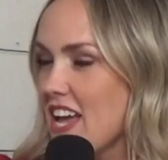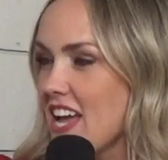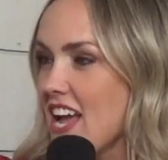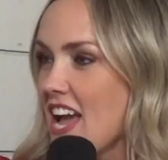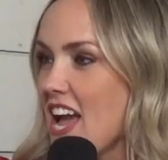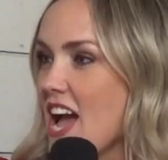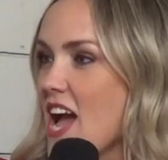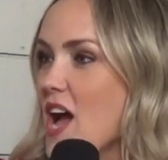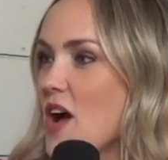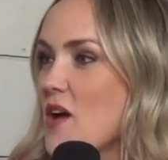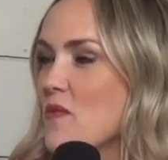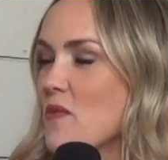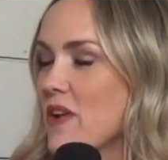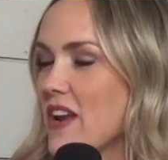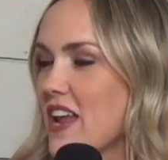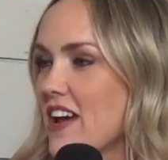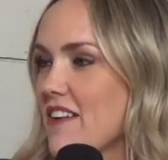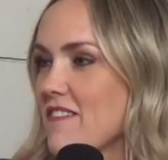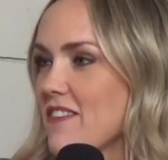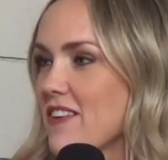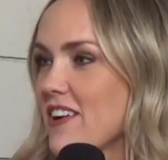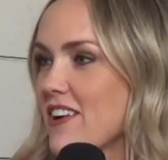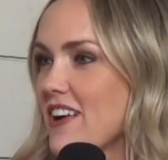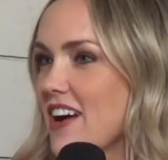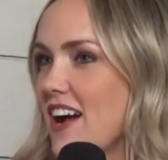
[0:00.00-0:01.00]
me
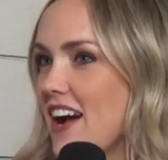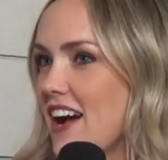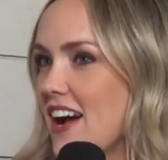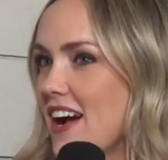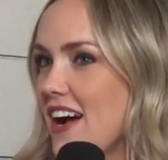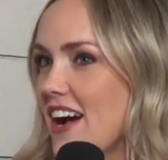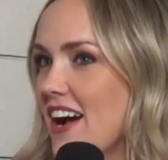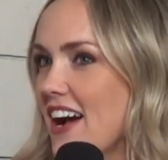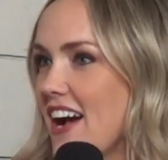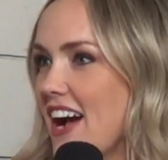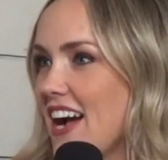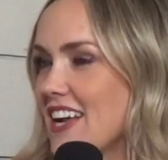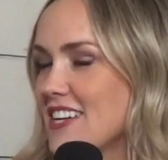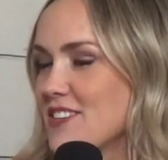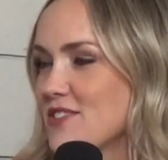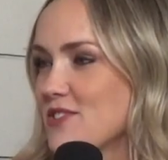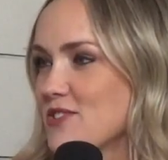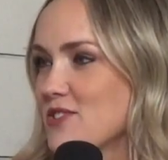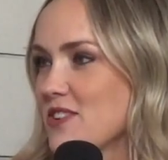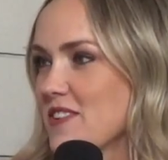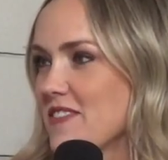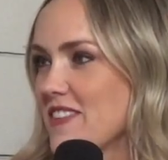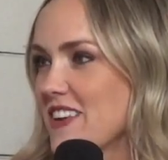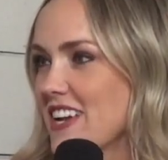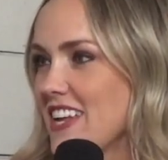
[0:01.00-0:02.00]
whenever I do
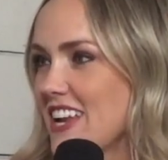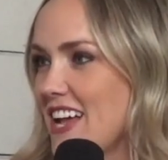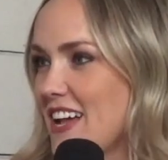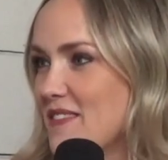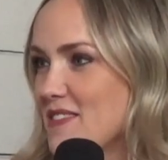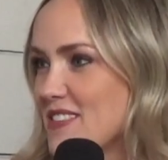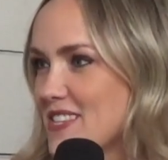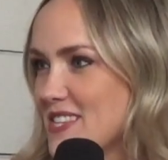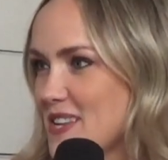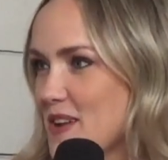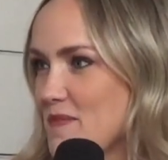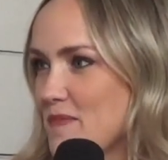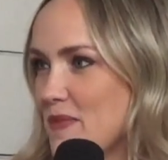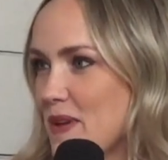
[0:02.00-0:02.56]
trivia and I stump